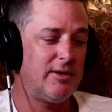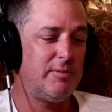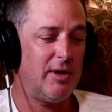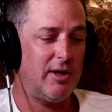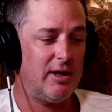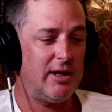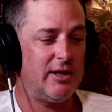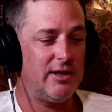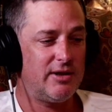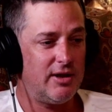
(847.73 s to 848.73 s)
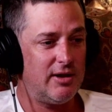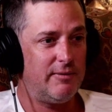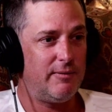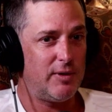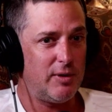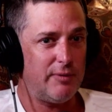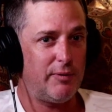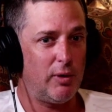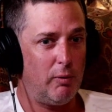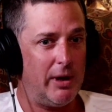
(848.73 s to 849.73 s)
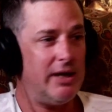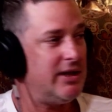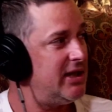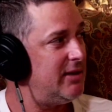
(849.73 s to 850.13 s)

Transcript: on. Like is good for a winning team.